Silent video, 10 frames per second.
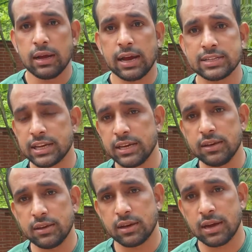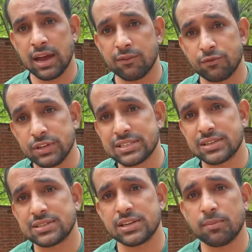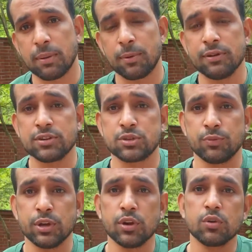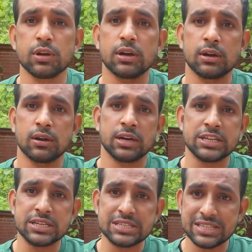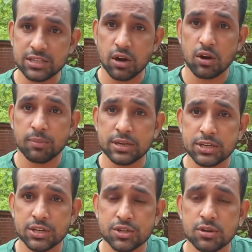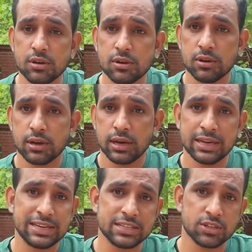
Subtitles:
As I have discussed in my previous video, the identity documentation, it is